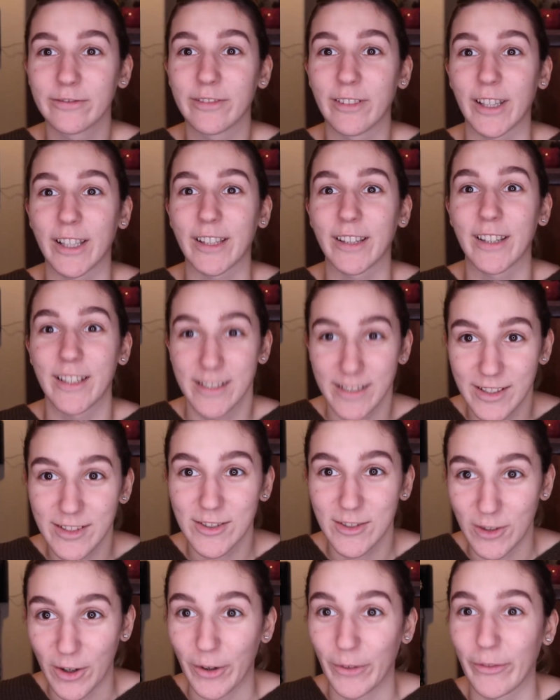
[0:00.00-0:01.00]
Like, this
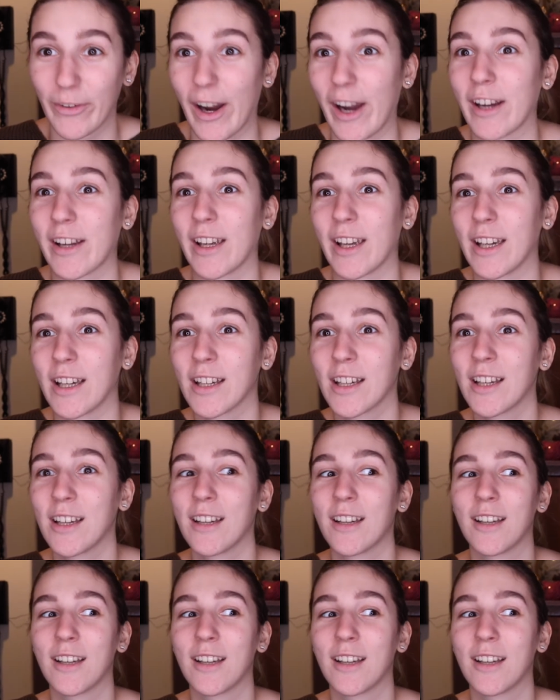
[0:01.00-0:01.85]
is nerve-wracking.